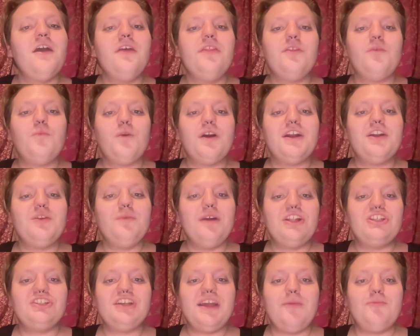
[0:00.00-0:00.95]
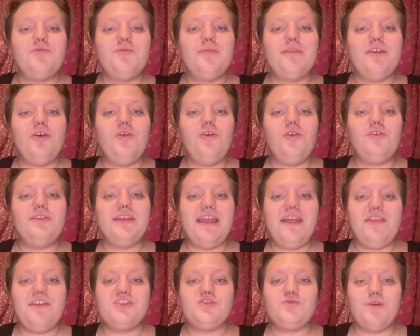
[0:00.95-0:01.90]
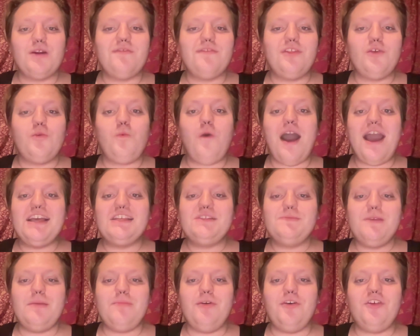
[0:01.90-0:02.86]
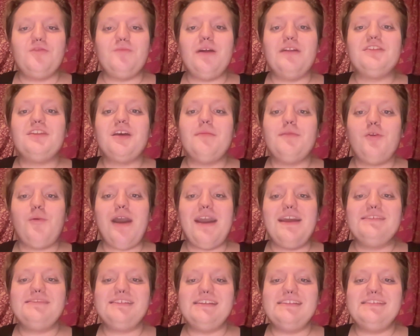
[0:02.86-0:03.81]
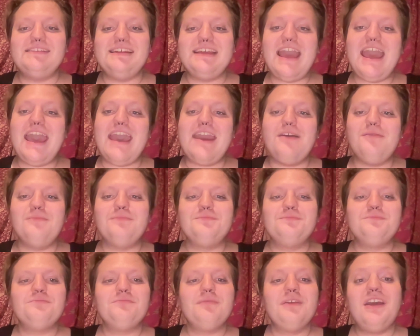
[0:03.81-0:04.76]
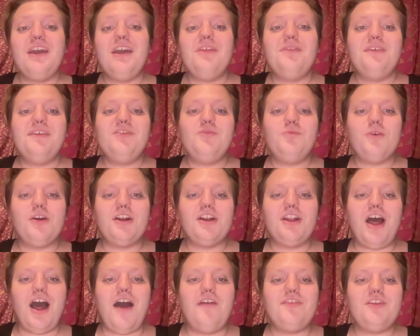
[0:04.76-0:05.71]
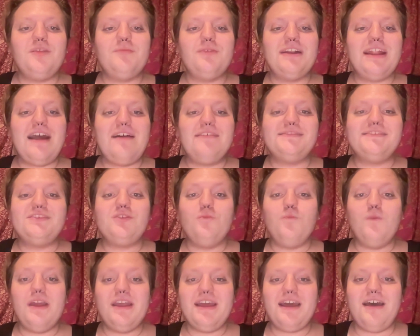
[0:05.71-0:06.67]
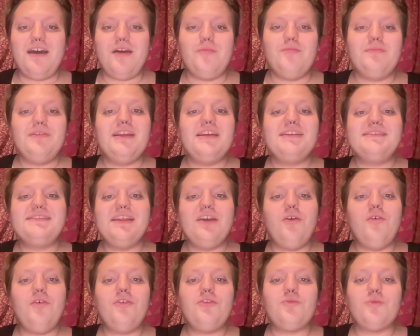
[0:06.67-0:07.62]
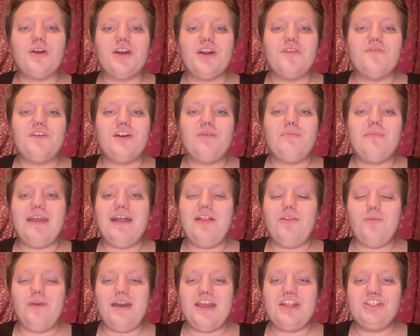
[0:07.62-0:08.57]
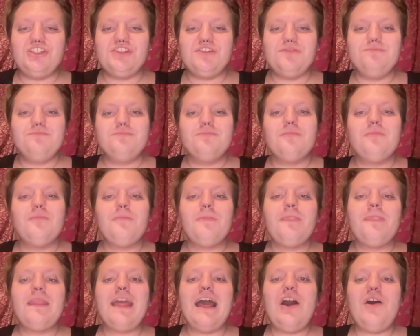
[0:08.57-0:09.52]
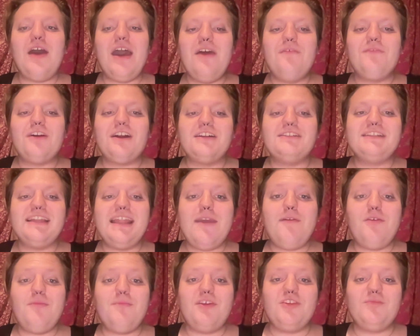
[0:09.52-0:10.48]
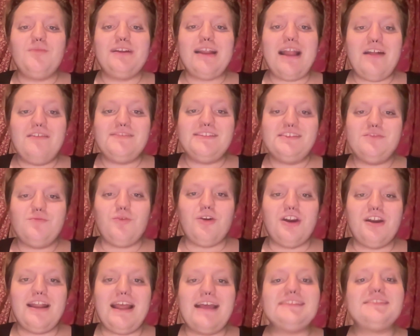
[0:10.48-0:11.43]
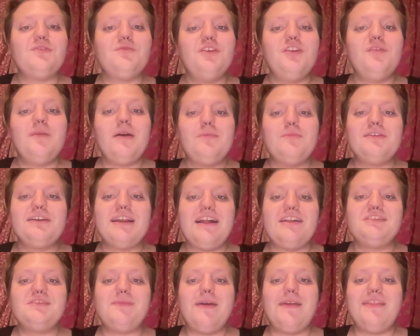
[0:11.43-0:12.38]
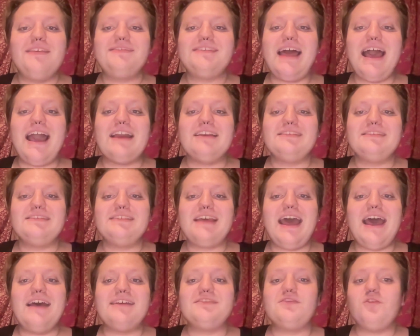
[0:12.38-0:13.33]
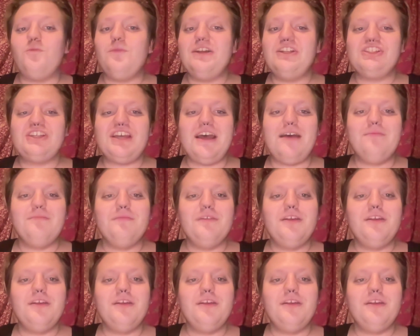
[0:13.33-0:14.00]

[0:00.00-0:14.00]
The word witch comes from the Old English word for the wise people, spelled W-I-C-C-A. This word, often pronounced Wicca, is the old word for a male witch. However, today we mispronounce this word as it would have been pronounced by the Saxons as Wicca.